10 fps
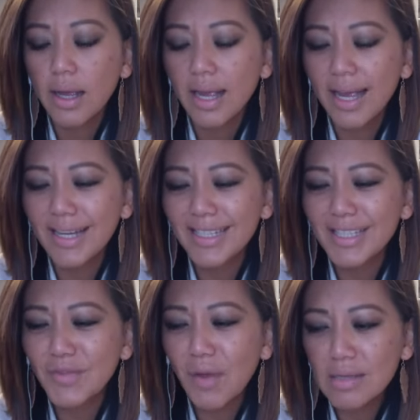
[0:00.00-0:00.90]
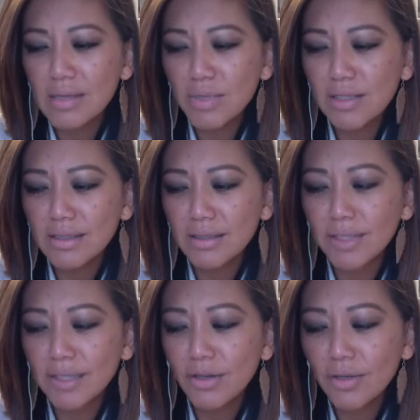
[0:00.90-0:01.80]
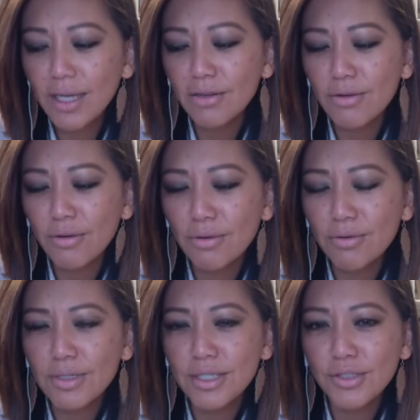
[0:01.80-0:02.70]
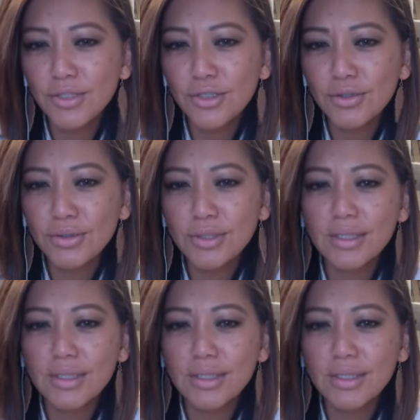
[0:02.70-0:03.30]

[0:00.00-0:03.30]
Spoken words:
And it's funny because I'm like, okay, cool. Who did you choose?